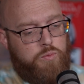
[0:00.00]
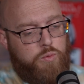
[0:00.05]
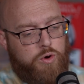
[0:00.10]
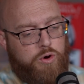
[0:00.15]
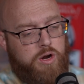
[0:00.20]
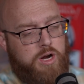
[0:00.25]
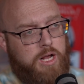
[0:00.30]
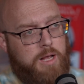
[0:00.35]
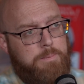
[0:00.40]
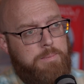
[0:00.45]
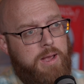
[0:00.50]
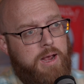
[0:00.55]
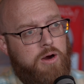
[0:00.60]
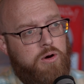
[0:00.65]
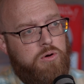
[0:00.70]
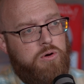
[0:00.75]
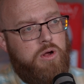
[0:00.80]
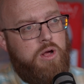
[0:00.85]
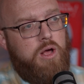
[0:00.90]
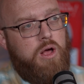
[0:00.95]
we're going to
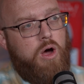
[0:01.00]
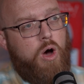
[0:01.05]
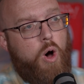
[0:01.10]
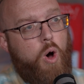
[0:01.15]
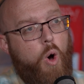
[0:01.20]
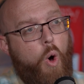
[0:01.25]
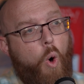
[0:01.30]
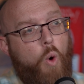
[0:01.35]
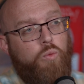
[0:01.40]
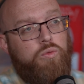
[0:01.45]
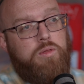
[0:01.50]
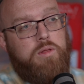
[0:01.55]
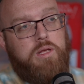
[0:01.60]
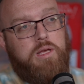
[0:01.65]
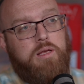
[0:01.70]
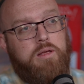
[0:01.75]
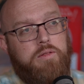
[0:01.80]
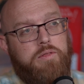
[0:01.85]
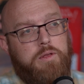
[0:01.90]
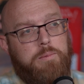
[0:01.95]
compare
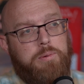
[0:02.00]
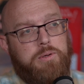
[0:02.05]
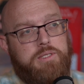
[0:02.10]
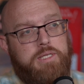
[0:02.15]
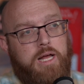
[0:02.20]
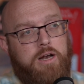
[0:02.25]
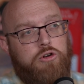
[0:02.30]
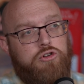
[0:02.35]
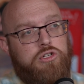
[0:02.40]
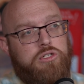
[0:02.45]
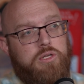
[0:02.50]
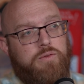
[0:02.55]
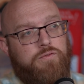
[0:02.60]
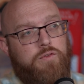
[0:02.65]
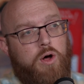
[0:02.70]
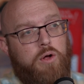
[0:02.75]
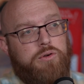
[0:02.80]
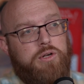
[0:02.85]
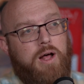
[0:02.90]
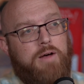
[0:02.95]
only the percentages of
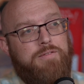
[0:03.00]
fault